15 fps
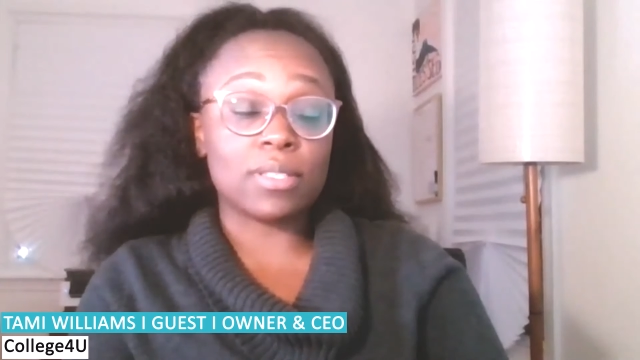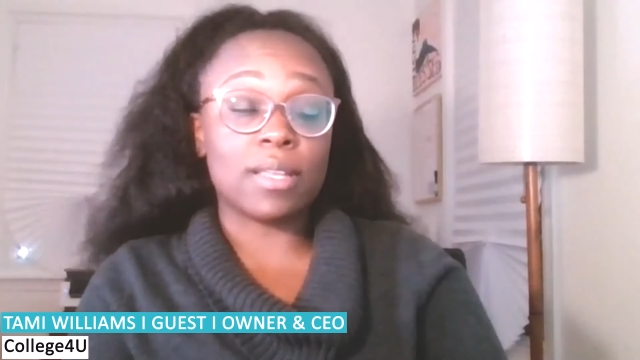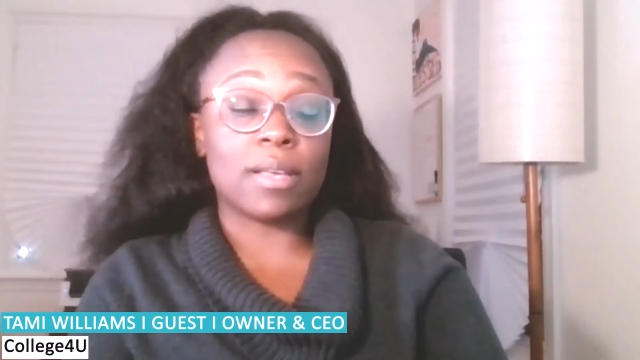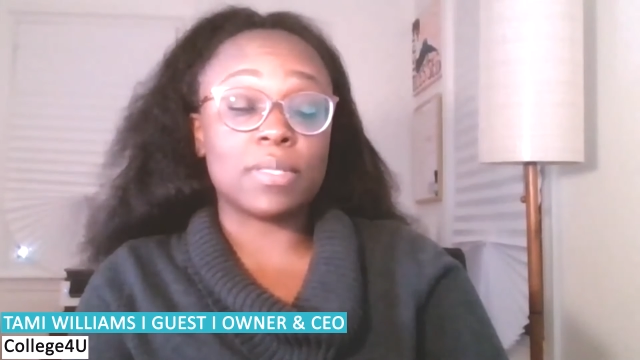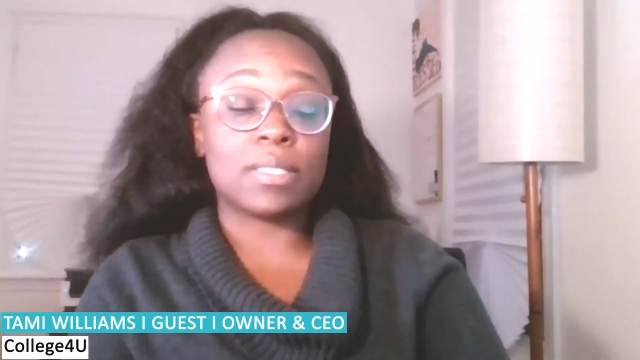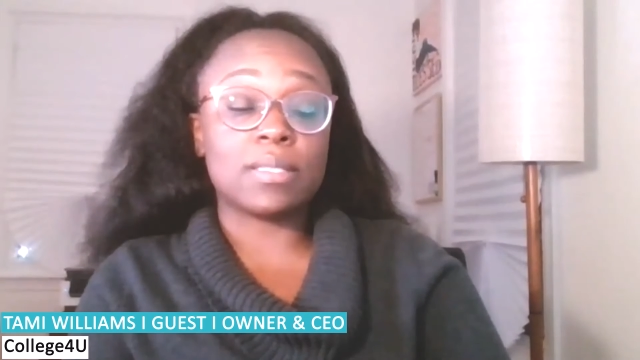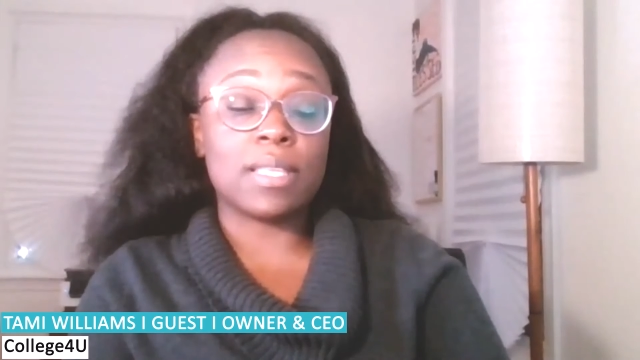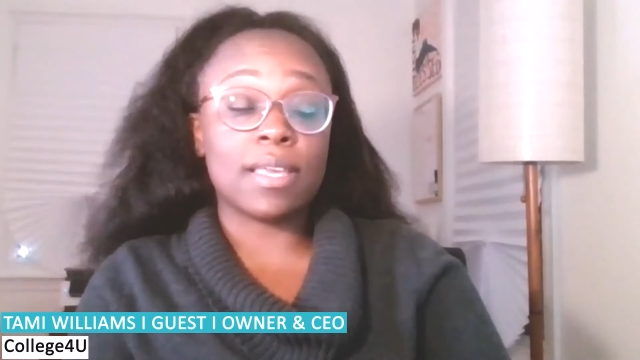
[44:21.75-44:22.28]
and I
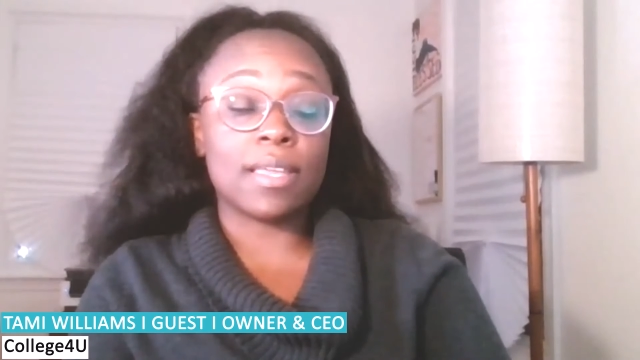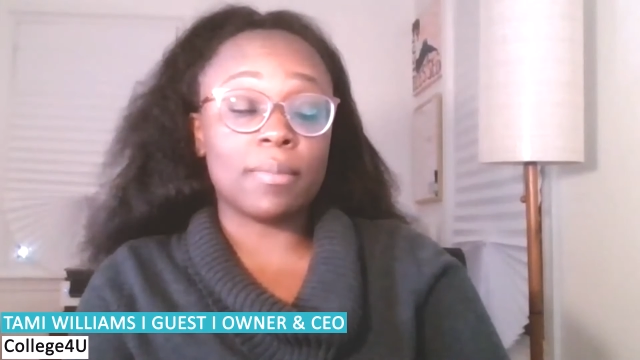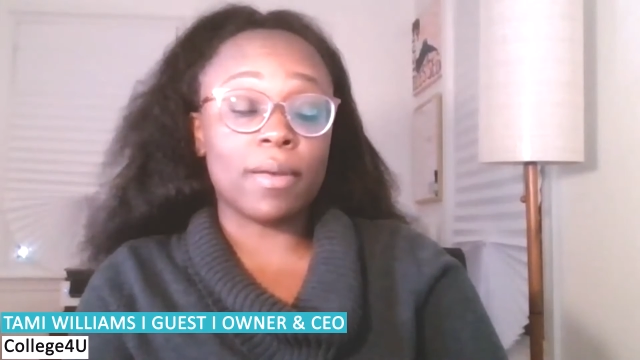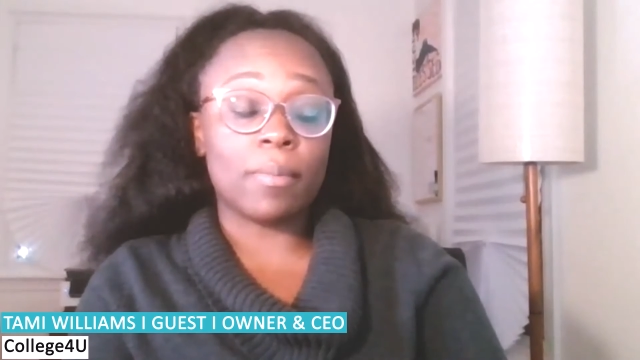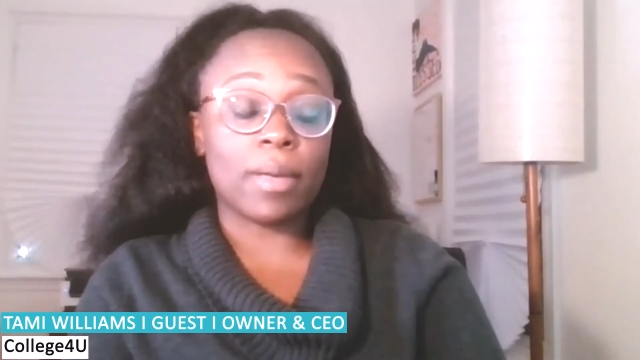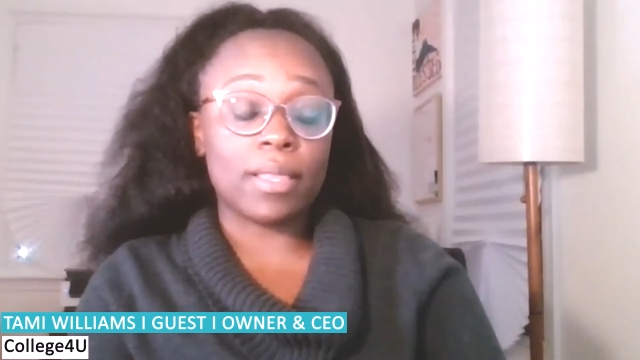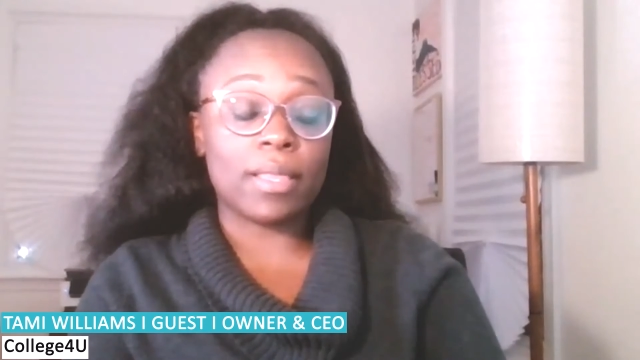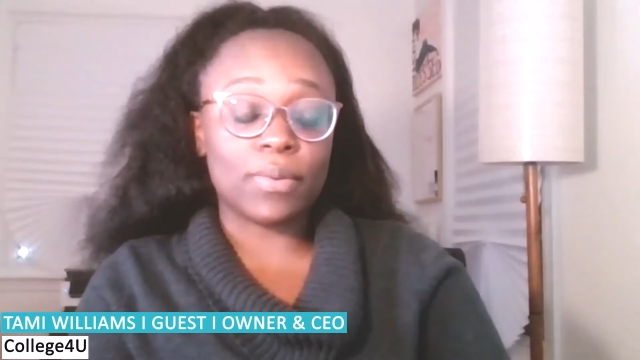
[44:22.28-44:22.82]
was thinking
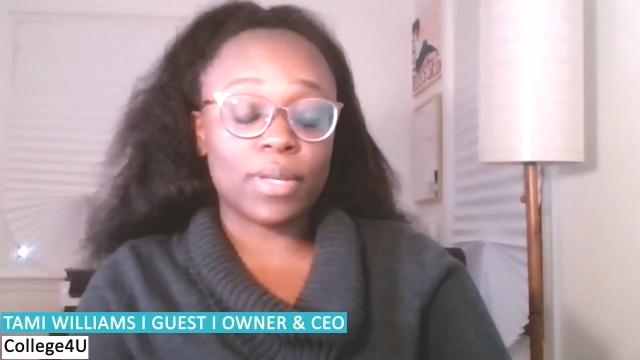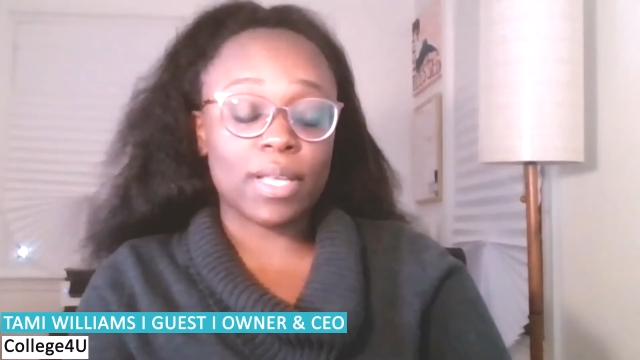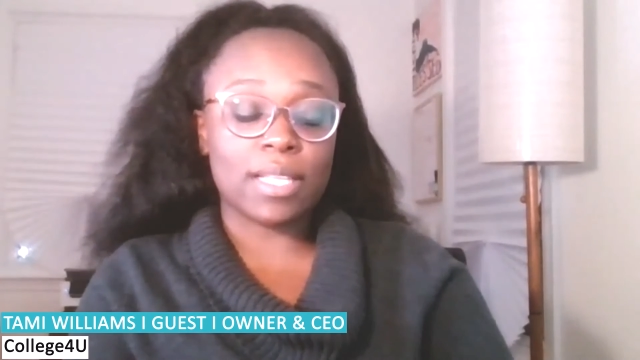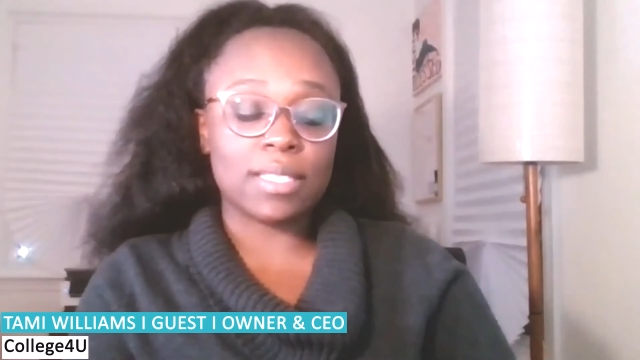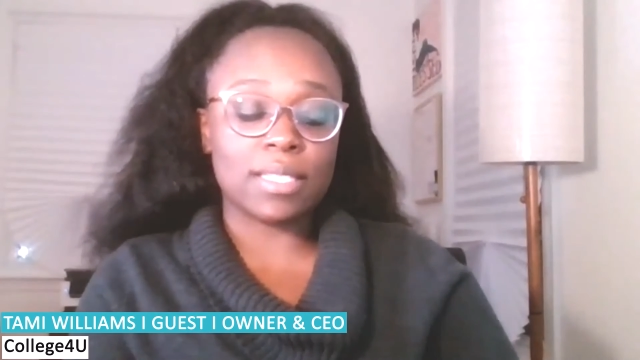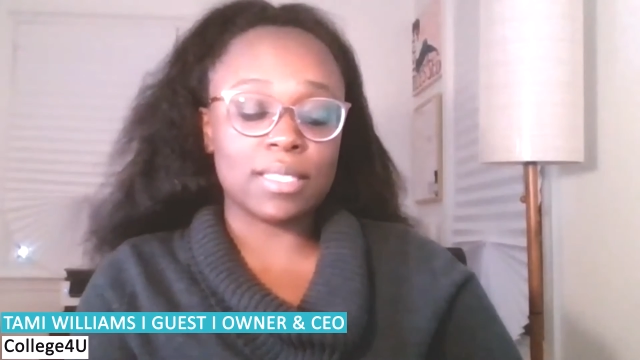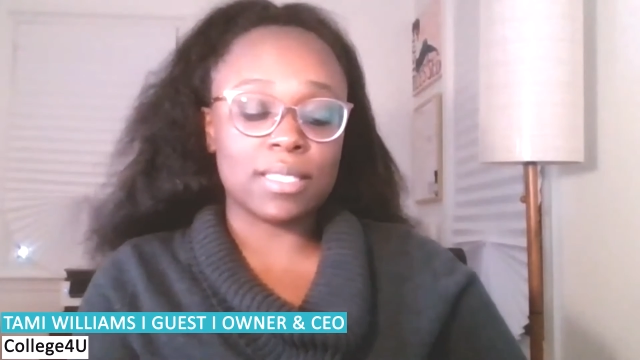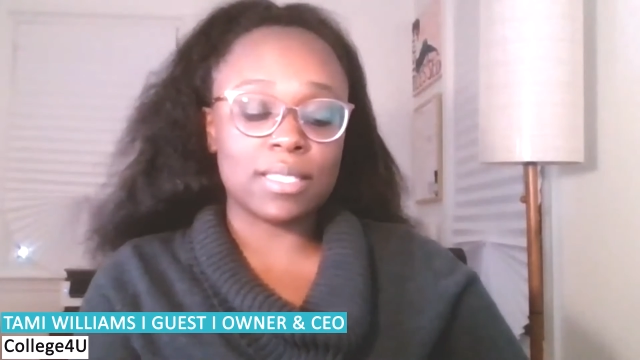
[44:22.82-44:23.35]
about my little
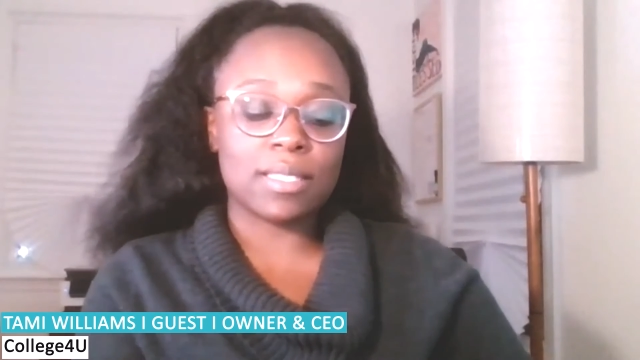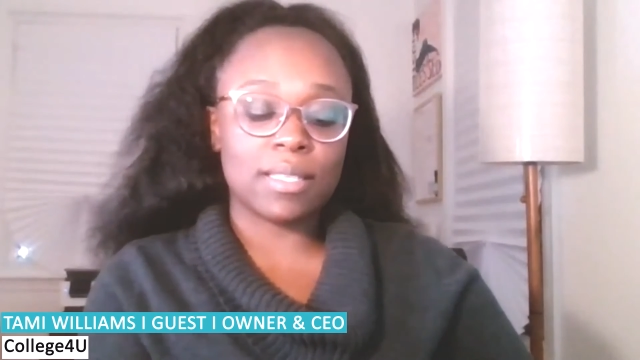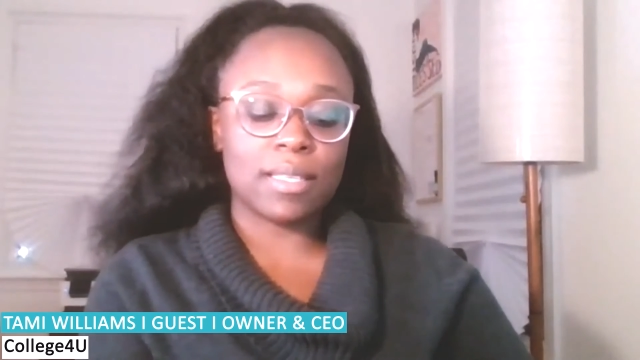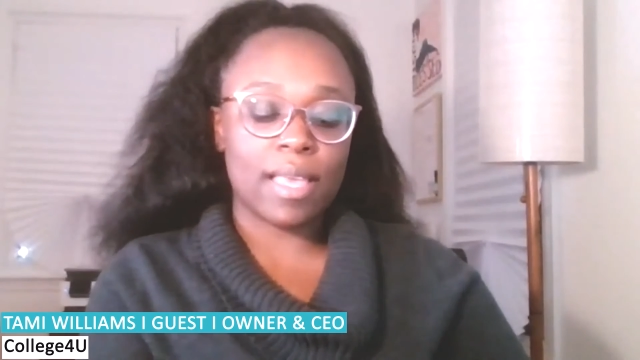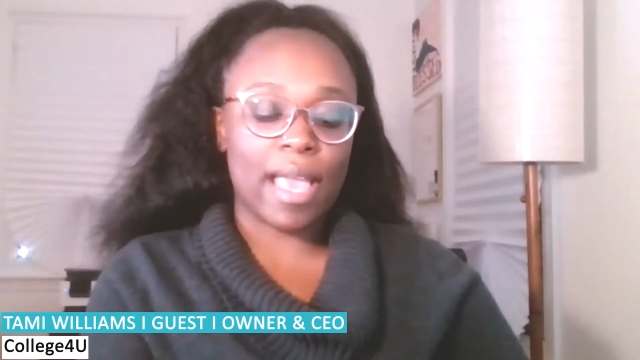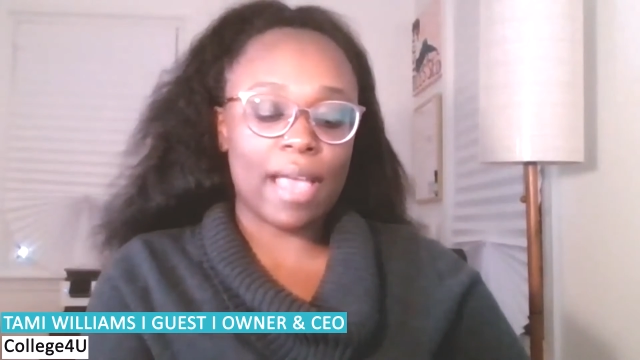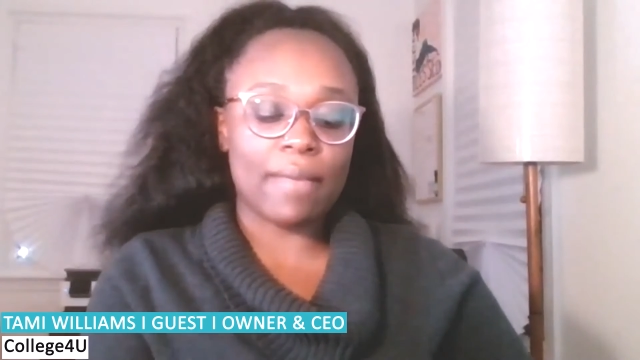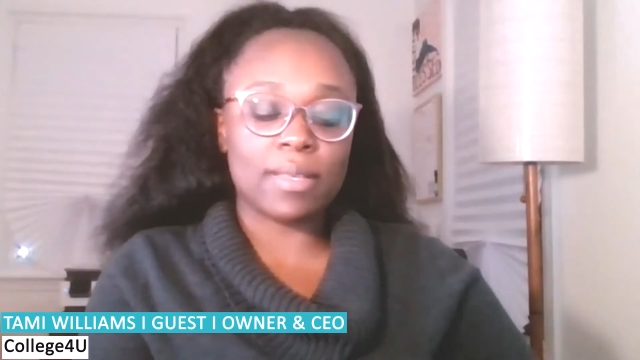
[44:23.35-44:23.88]
cousins
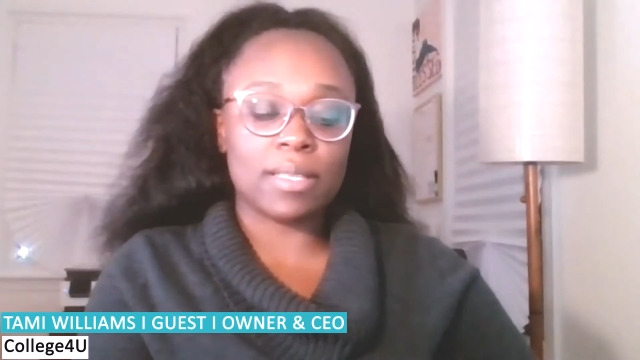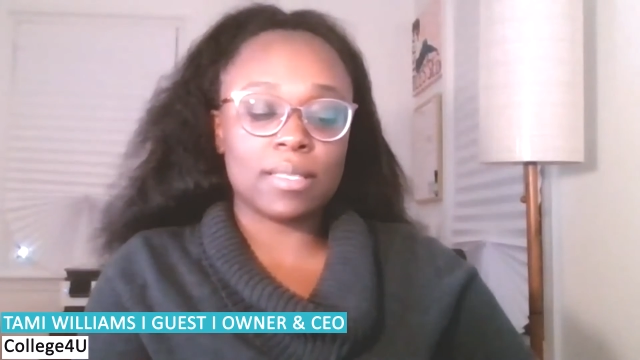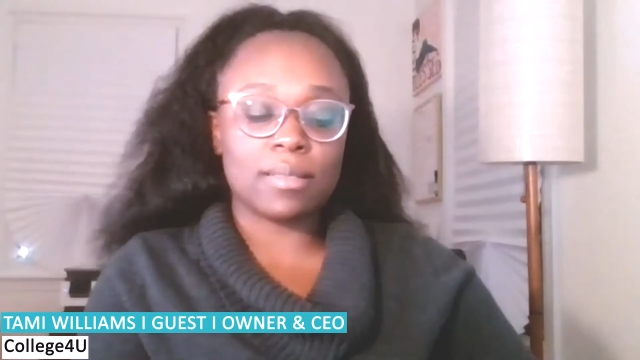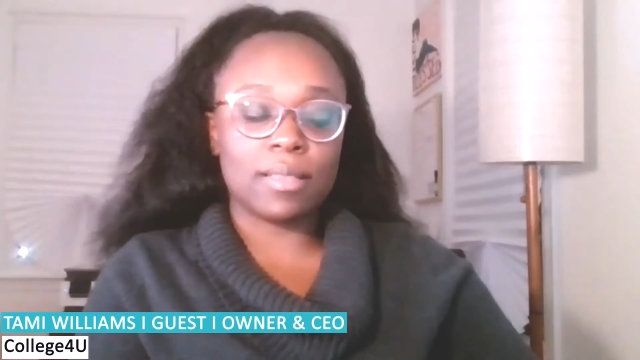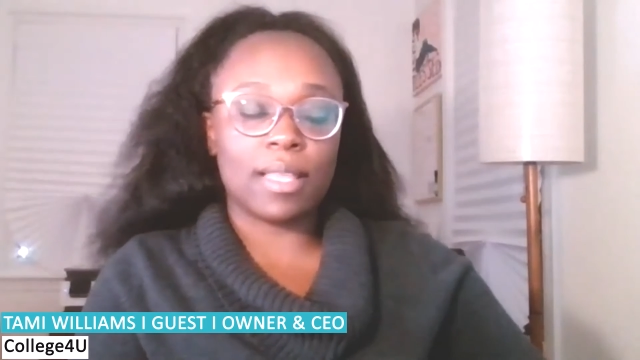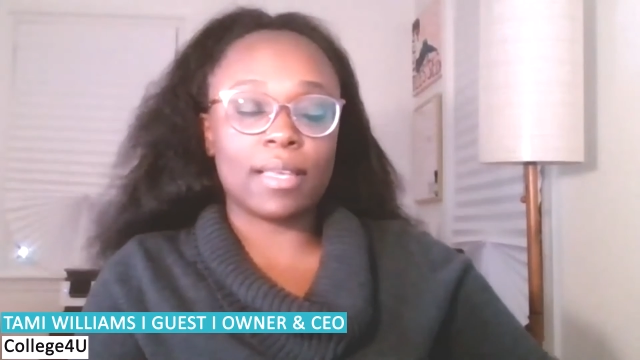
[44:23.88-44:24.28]
having,